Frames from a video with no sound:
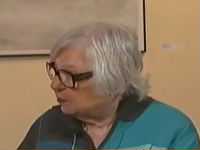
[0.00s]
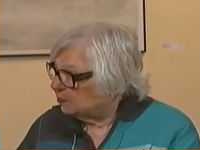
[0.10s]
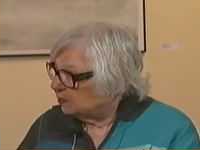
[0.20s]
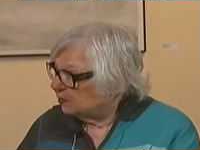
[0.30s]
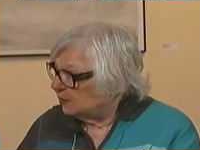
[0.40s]

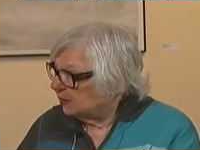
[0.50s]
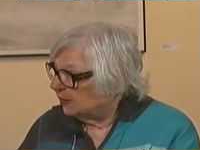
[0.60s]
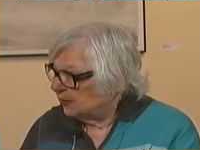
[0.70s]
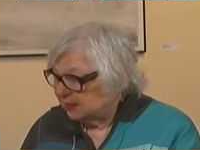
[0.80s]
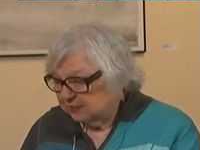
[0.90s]
book,
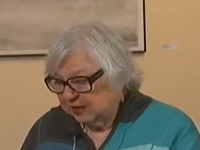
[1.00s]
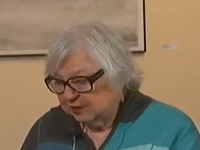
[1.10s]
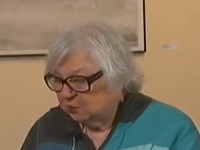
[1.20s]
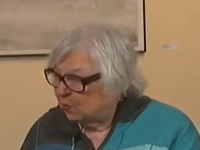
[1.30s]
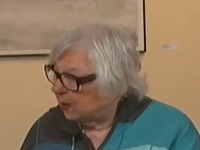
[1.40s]
and I'll tell
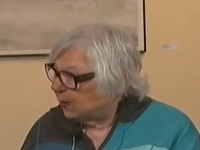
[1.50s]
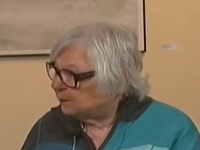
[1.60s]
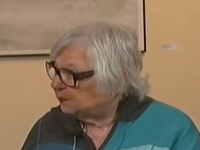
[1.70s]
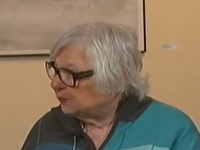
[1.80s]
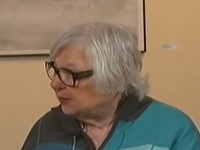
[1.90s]
you why.
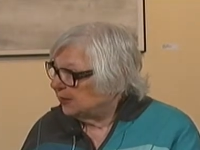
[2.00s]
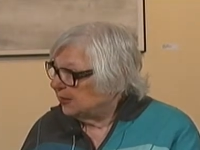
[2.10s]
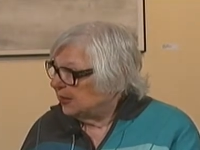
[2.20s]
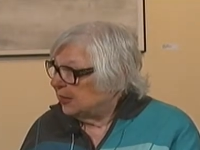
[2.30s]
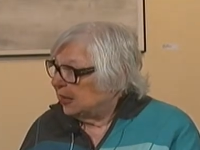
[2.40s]

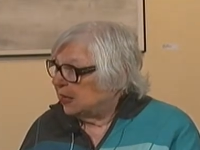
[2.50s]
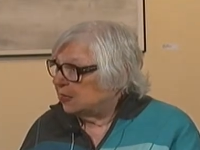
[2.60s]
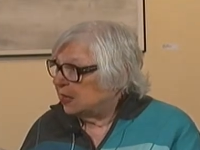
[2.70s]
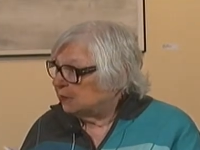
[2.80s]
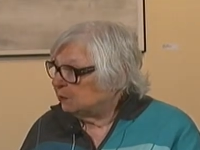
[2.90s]
A lot of